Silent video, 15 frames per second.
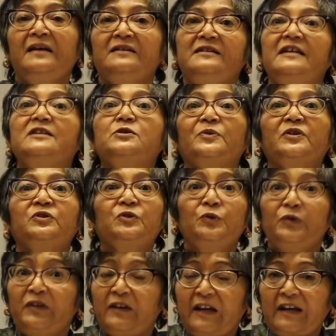deals with
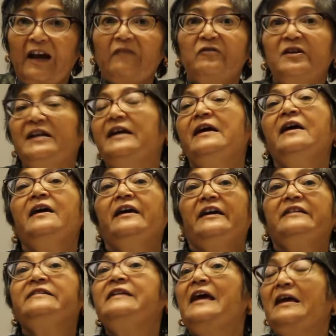truth recovery,
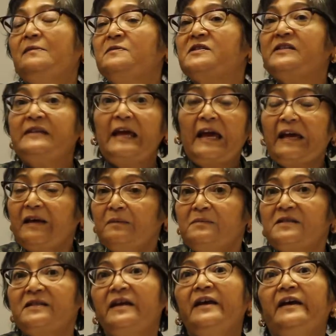it names
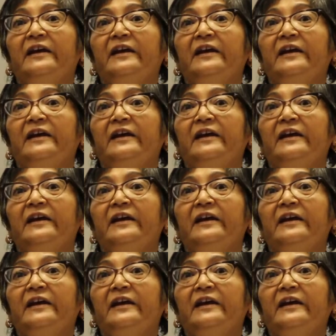names,